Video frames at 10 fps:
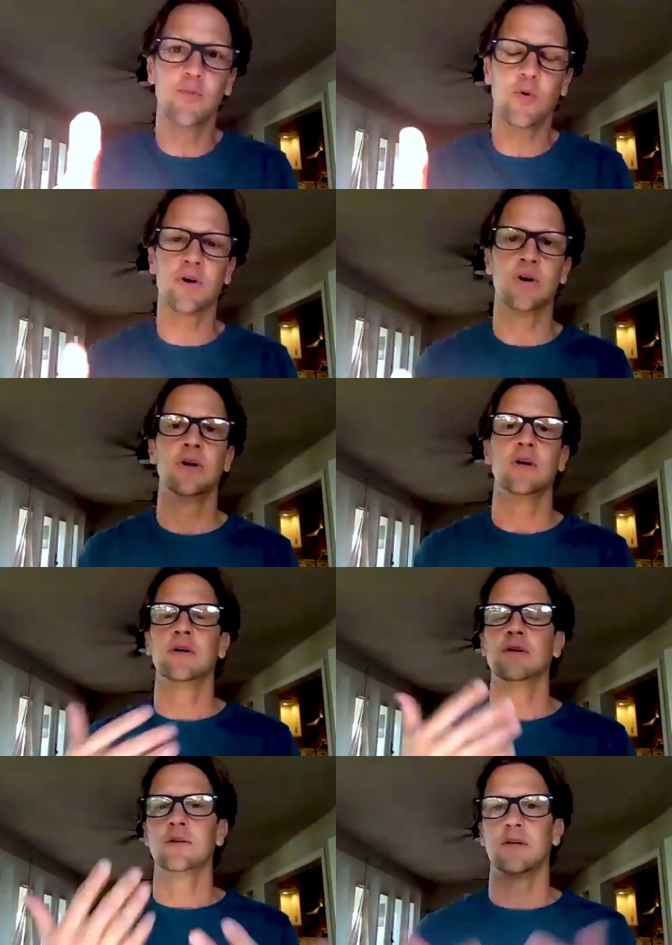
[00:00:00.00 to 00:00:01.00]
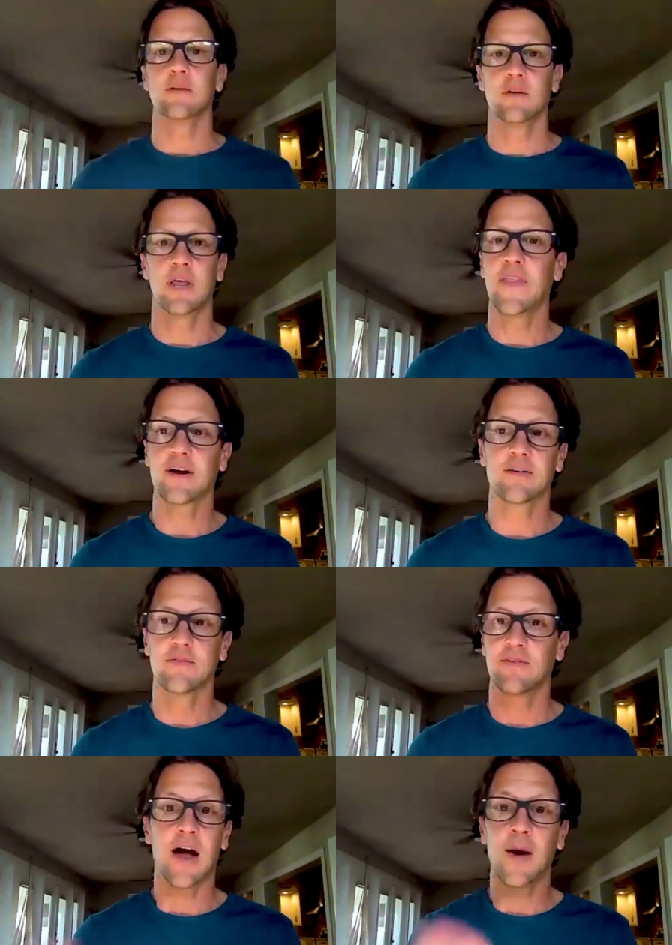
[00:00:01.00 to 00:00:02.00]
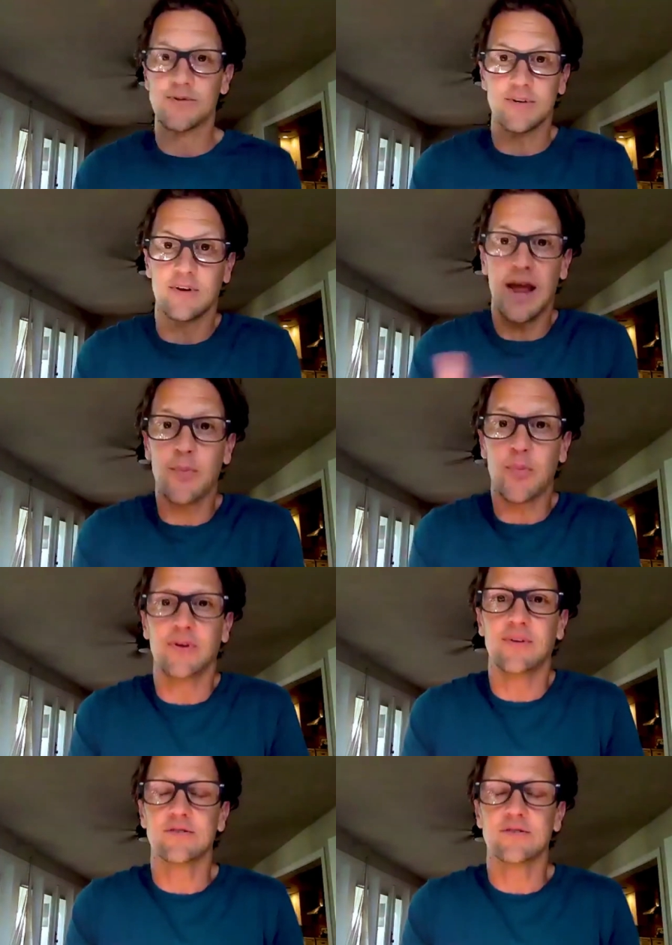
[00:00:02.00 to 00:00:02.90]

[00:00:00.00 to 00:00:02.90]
more. And that the opposite could happen.